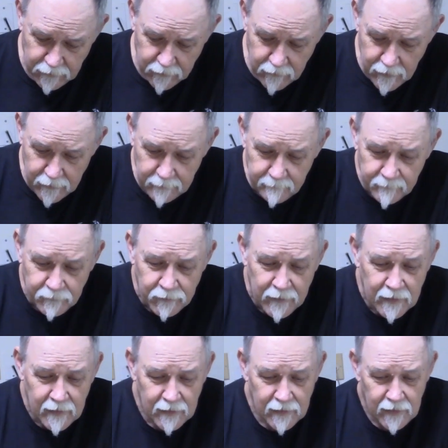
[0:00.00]
grain,
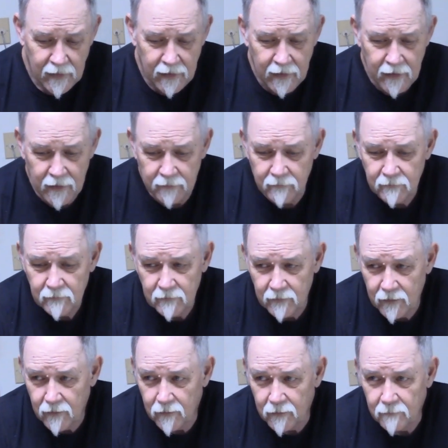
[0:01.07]
and
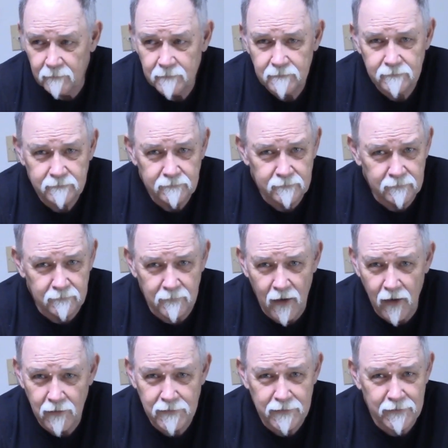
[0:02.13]
they're
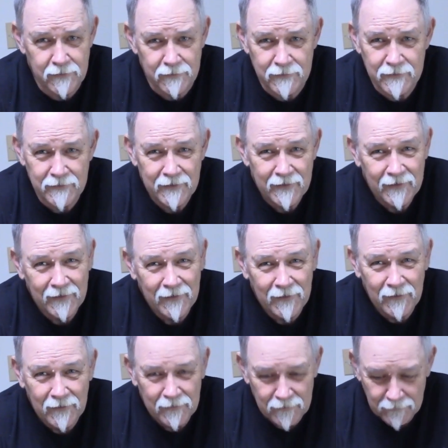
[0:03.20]
monsters.
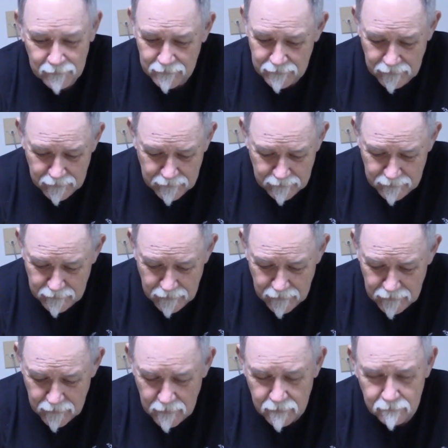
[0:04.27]

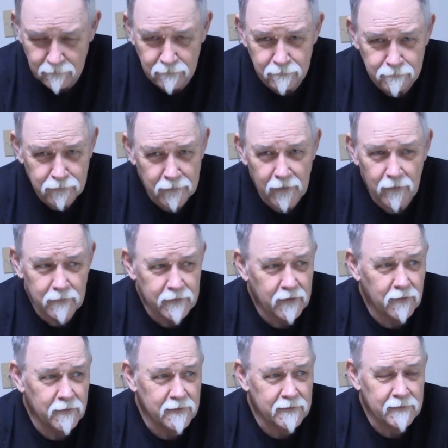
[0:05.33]
Just the
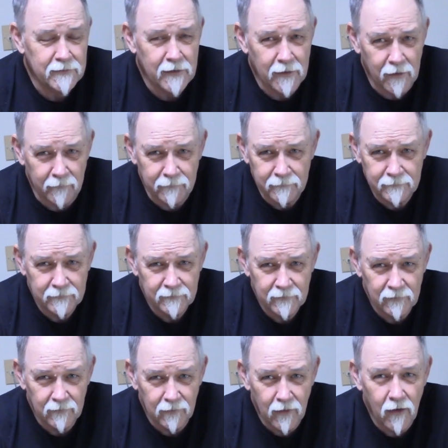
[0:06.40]
projo itself,
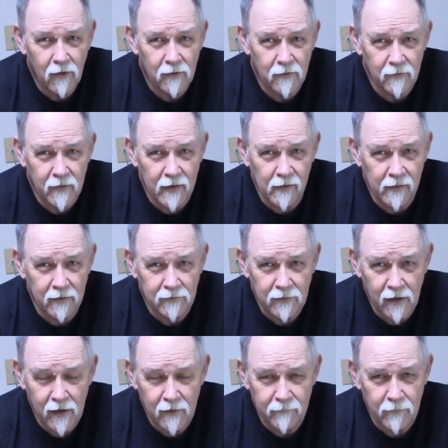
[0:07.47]
longer than an
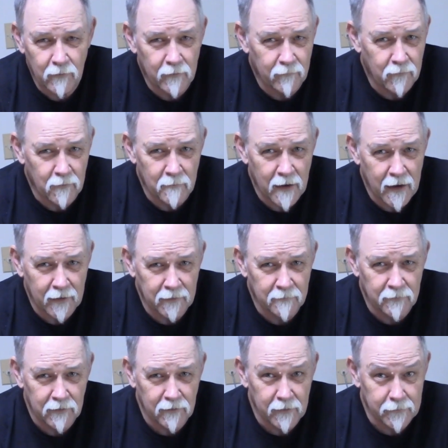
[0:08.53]
entire 44
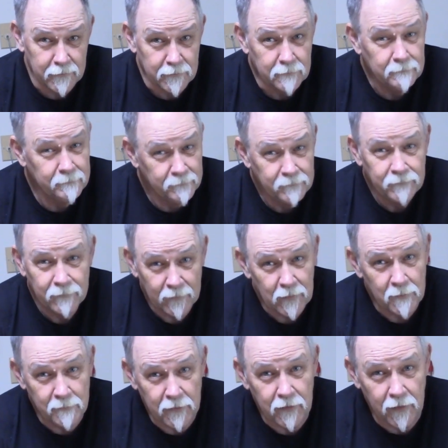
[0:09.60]
Magnum cartridge.
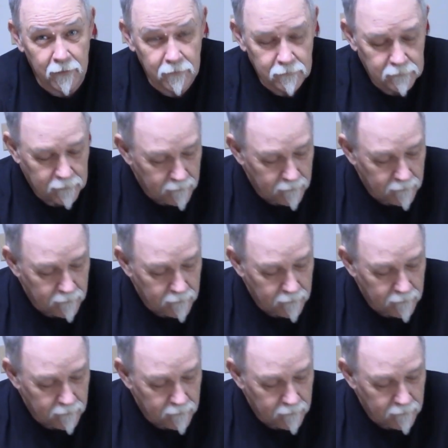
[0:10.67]
They're big.